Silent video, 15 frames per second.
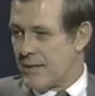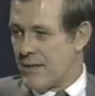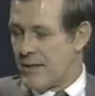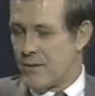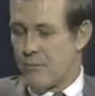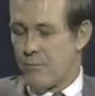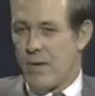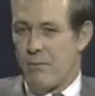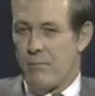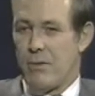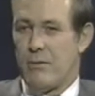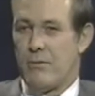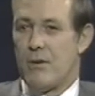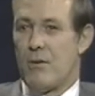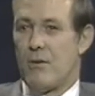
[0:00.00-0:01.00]
These are
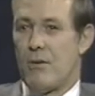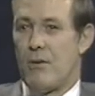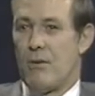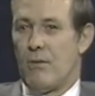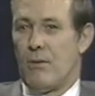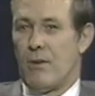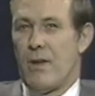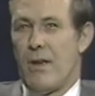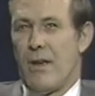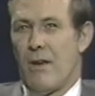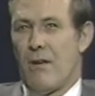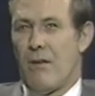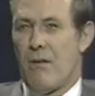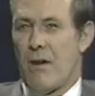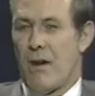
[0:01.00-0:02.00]
people who don't hold
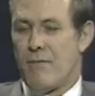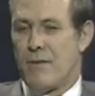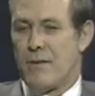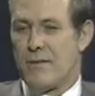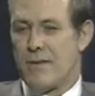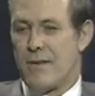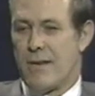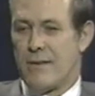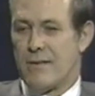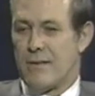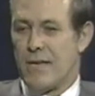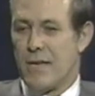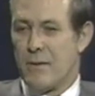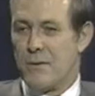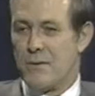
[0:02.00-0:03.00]
office as
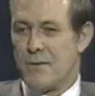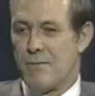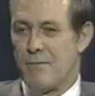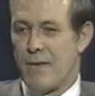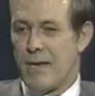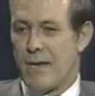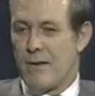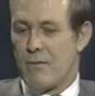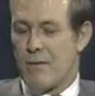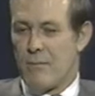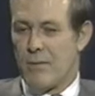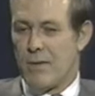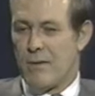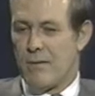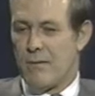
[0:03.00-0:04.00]
leaders of the
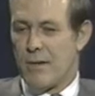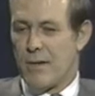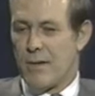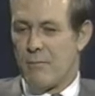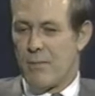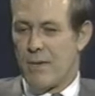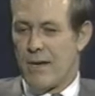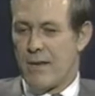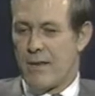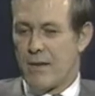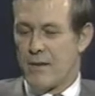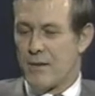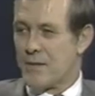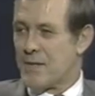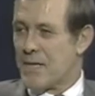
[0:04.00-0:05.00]
Kremlin uh, by
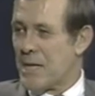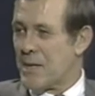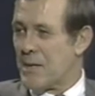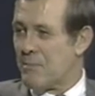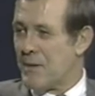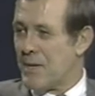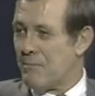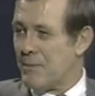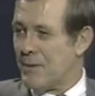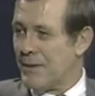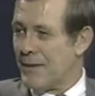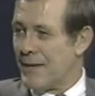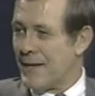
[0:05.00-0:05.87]
the consent of the people.